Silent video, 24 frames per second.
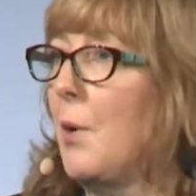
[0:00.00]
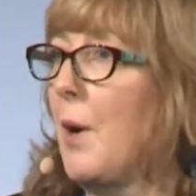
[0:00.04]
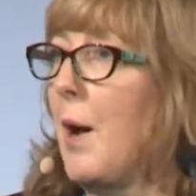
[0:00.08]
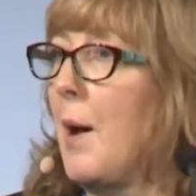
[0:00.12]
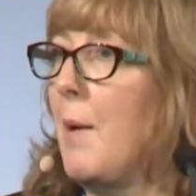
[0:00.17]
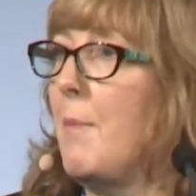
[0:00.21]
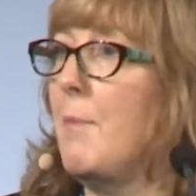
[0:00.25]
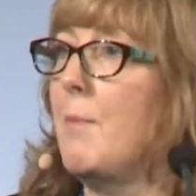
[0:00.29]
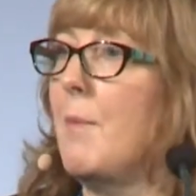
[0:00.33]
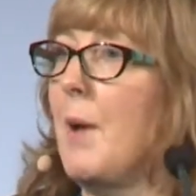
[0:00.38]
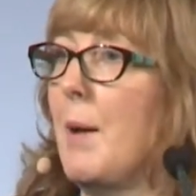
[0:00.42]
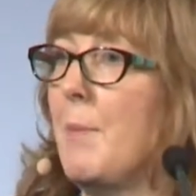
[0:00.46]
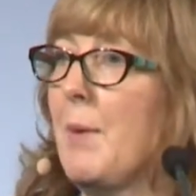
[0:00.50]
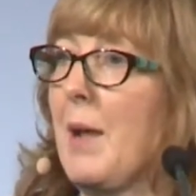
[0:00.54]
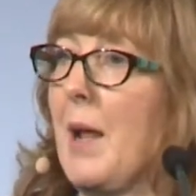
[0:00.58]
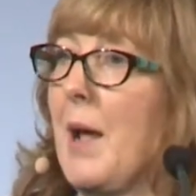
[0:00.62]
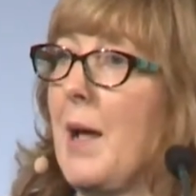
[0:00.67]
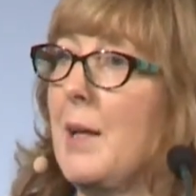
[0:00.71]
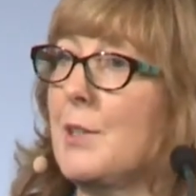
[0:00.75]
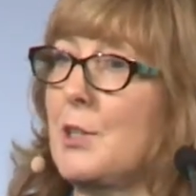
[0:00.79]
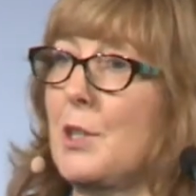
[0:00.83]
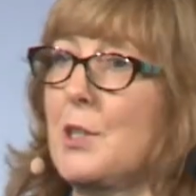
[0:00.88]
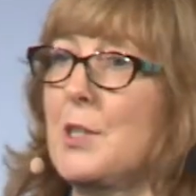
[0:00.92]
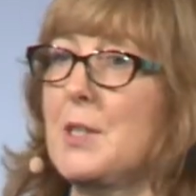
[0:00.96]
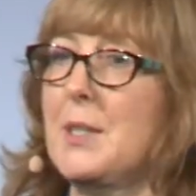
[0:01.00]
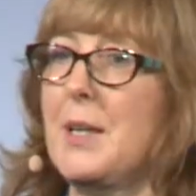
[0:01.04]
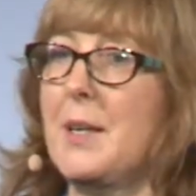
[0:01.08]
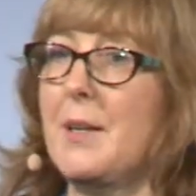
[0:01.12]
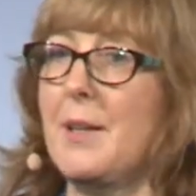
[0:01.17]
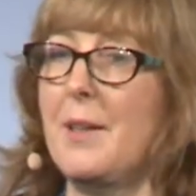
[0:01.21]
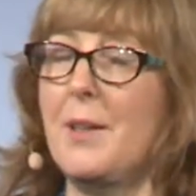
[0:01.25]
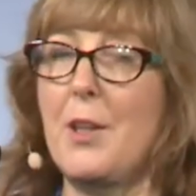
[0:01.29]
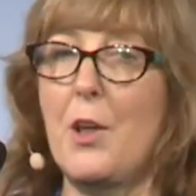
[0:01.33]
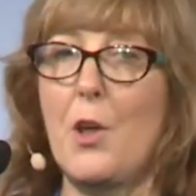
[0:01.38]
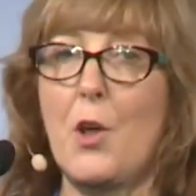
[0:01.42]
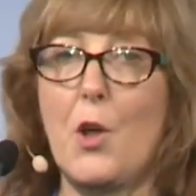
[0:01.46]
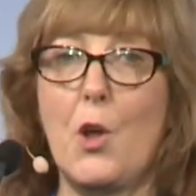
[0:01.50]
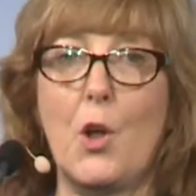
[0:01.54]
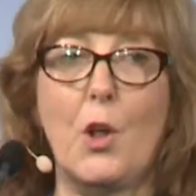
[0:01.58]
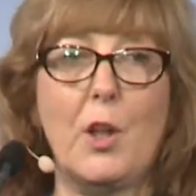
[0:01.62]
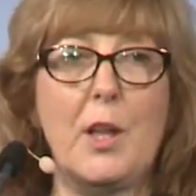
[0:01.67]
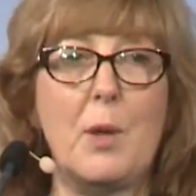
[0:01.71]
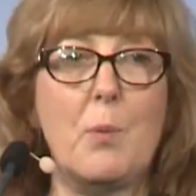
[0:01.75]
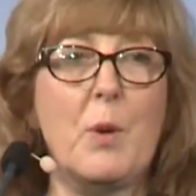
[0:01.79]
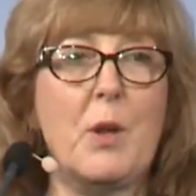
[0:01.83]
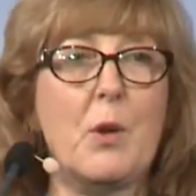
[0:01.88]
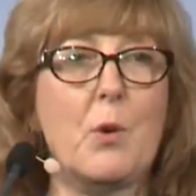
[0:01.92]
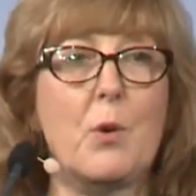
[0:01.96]
I mean, as I've said in the
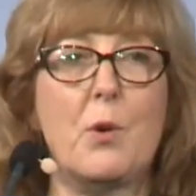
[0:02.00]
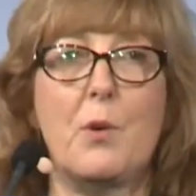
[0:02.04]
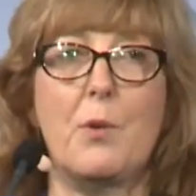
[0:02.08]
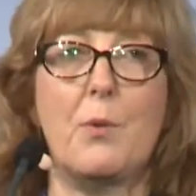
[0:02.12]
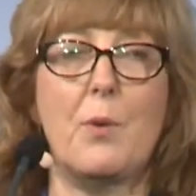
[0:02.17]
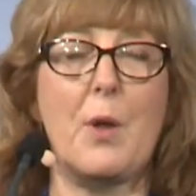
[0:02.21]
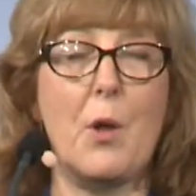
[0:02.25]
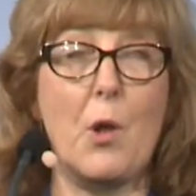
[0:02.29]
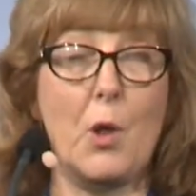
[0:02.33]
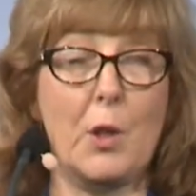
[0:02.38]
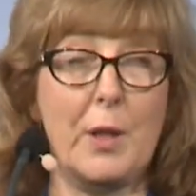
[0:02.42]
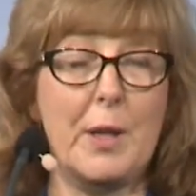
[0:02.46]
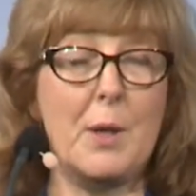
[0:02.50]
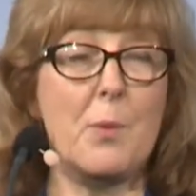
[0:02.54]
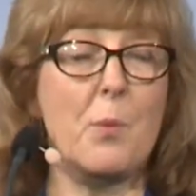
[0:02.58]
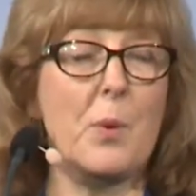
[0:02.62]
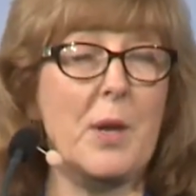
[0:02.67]
earlier,